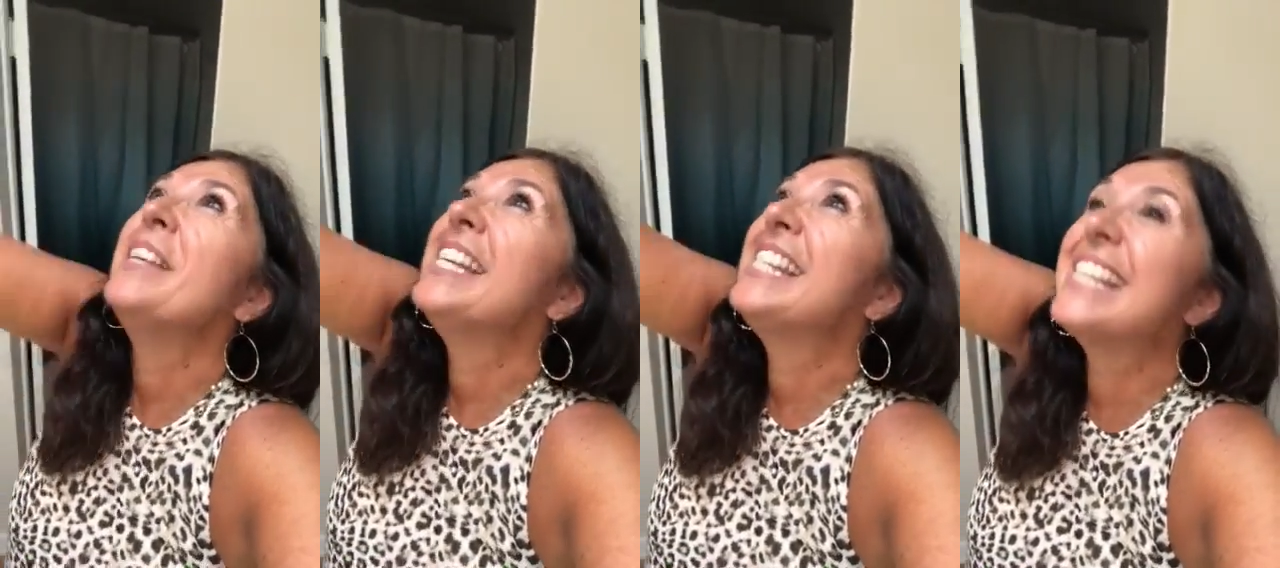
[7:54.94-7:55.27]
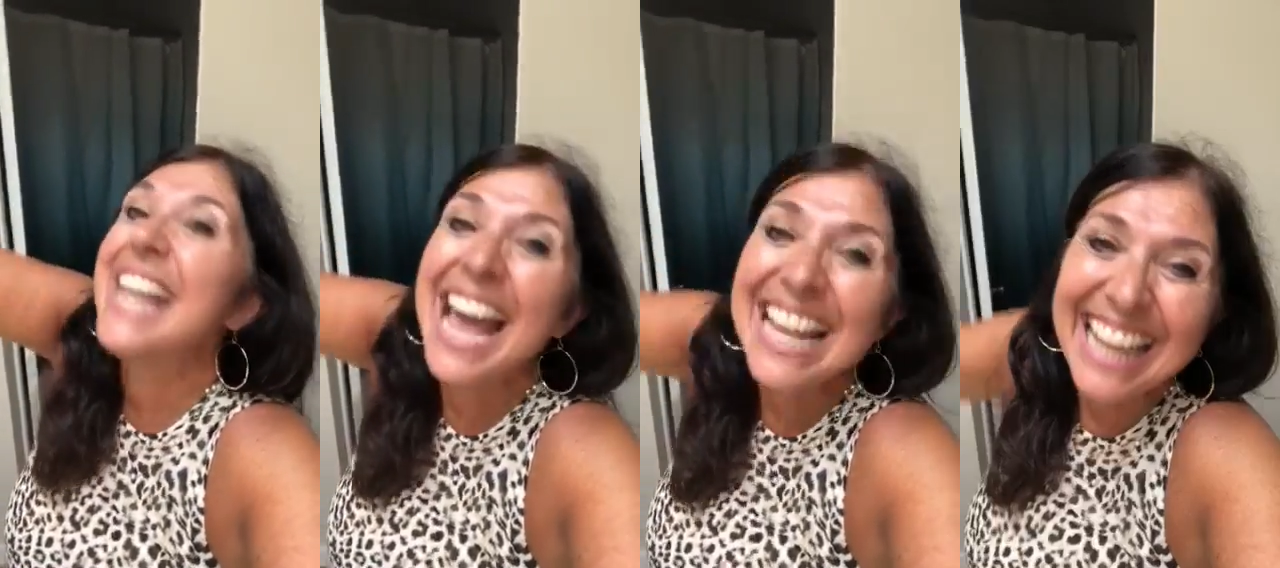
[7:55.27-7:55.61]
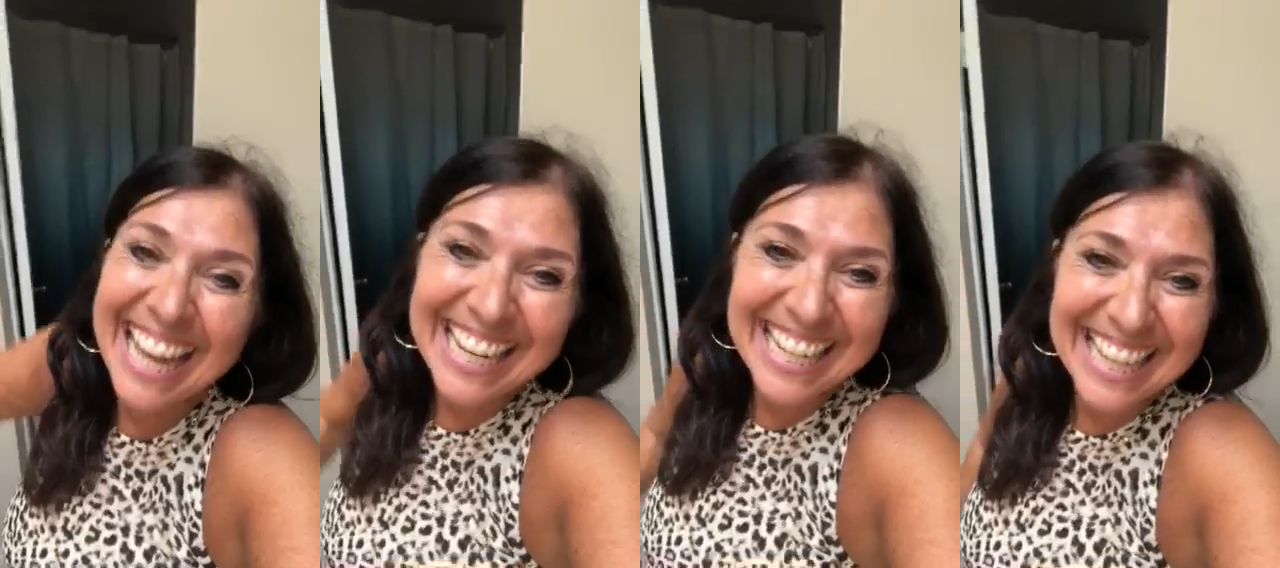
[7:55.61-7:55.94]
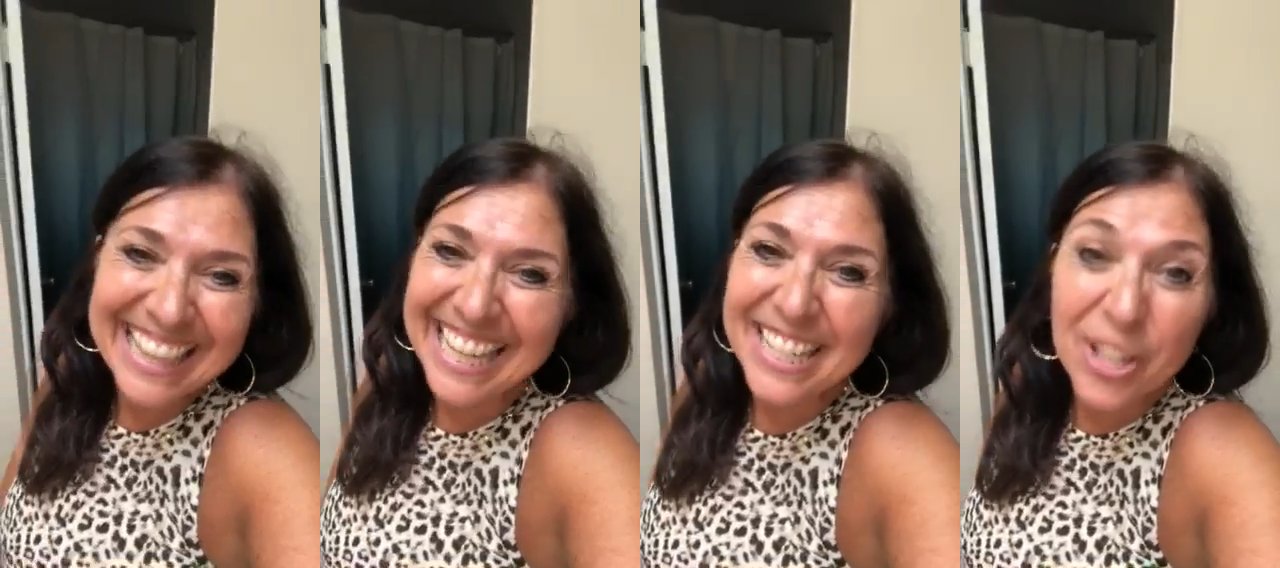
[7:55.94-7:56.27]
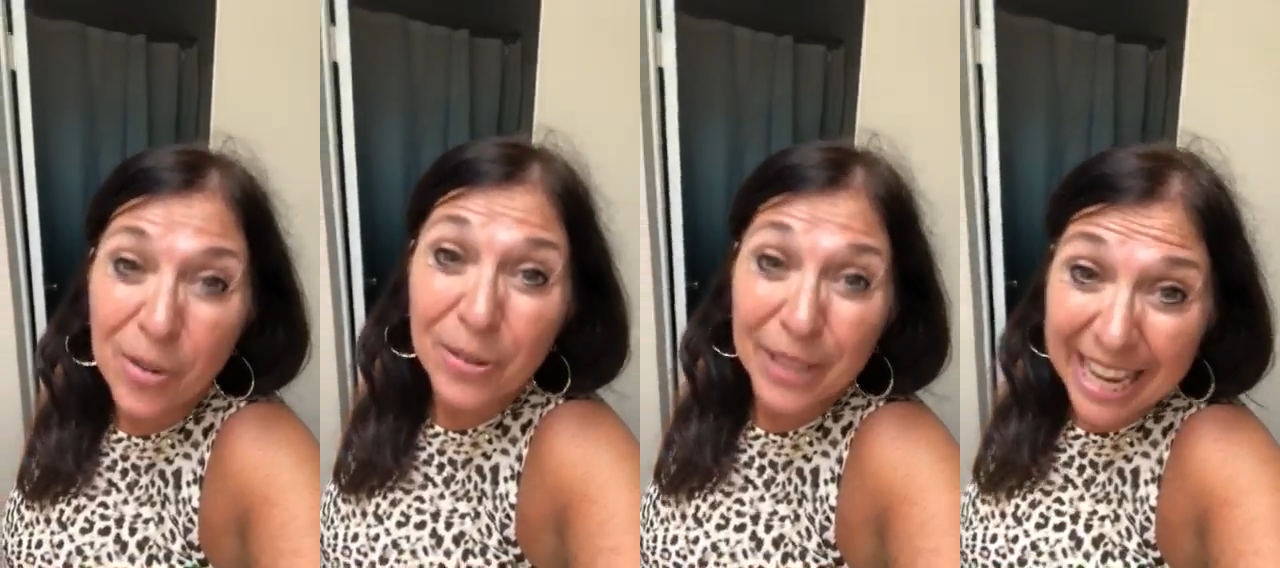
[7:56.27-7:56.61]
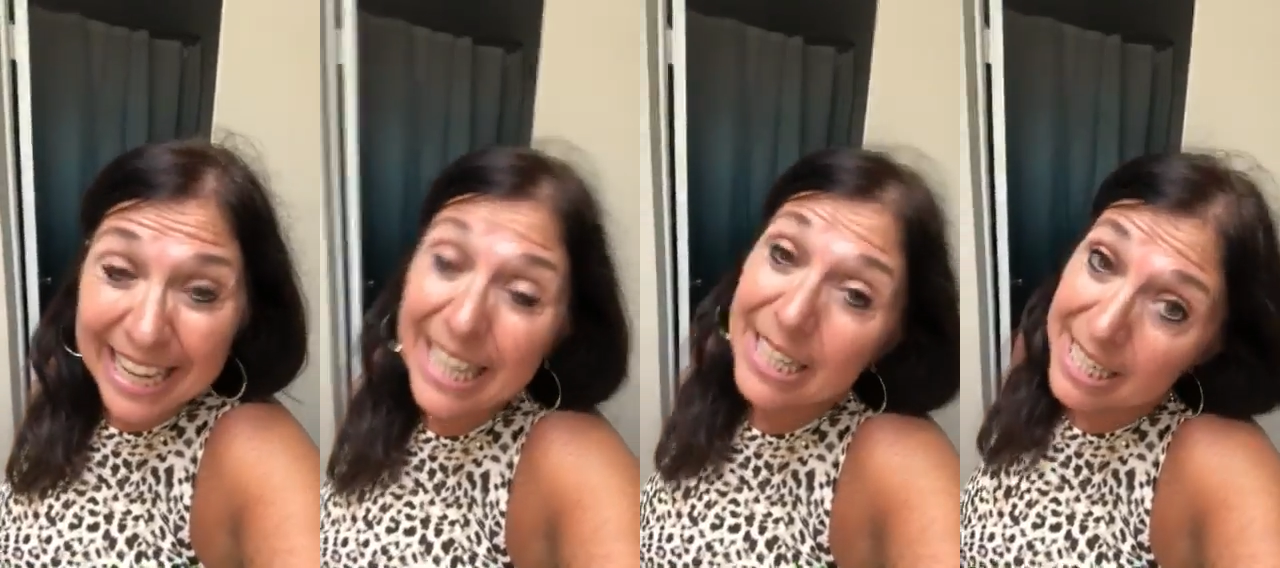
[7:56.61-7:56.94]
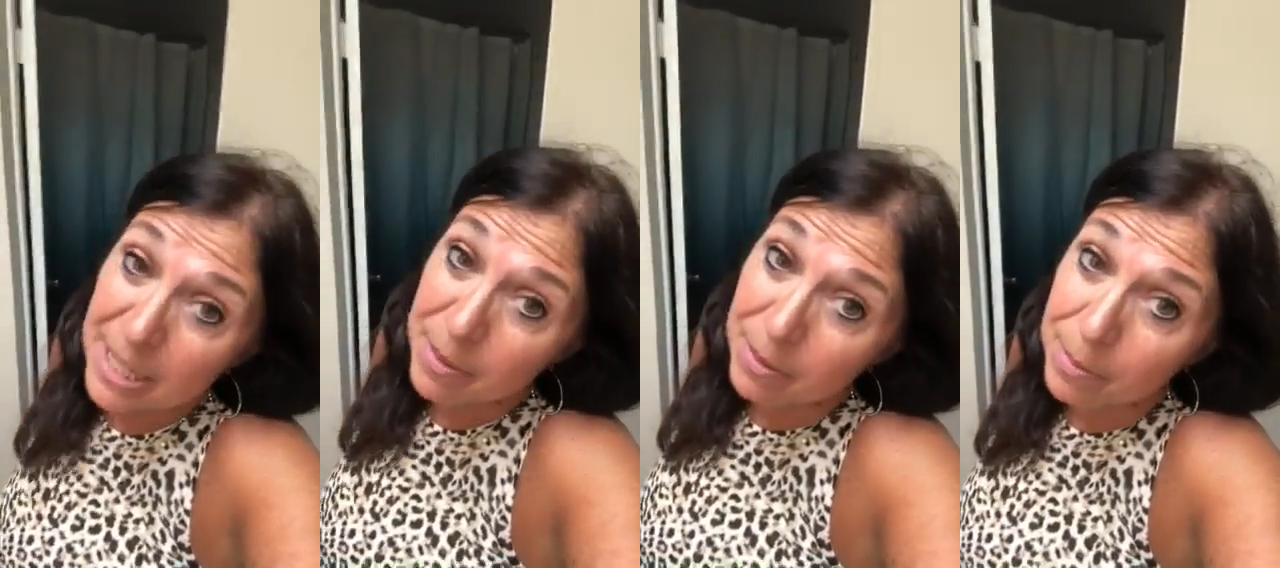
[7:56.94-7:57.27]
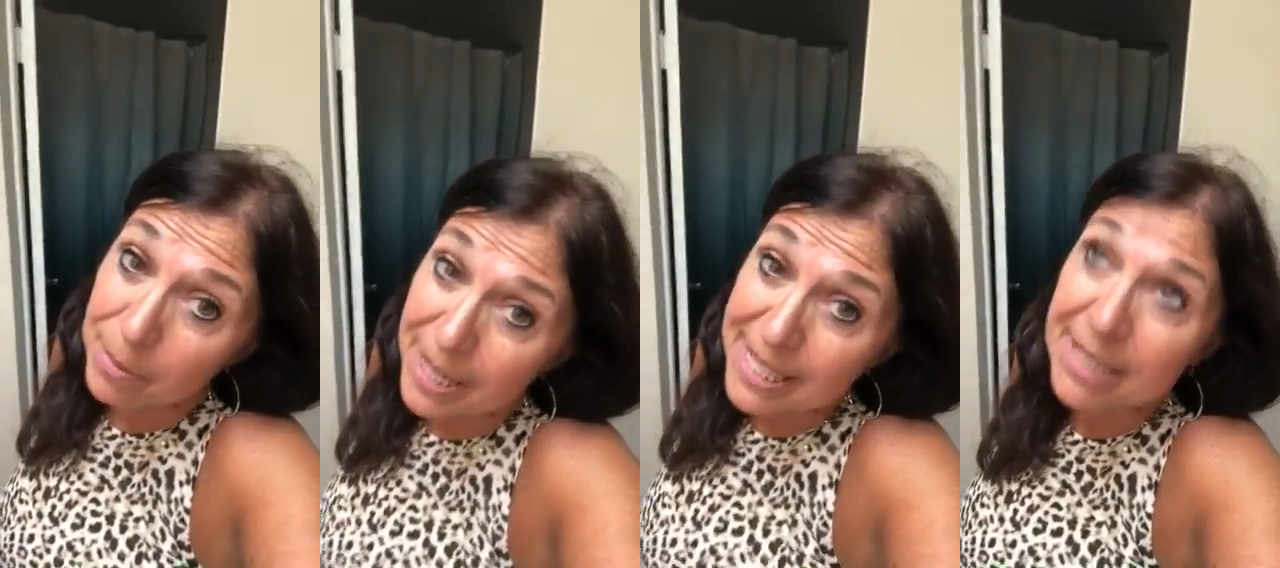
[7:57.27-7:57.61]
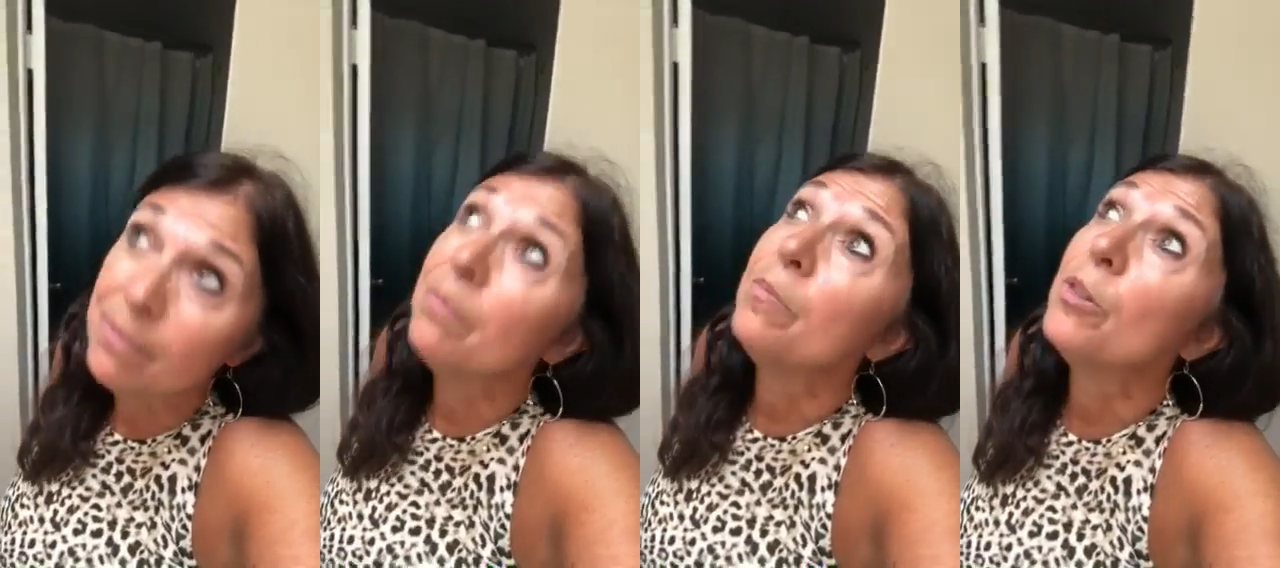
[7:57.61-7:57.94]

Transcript: skylight that don't light and need to be replaced.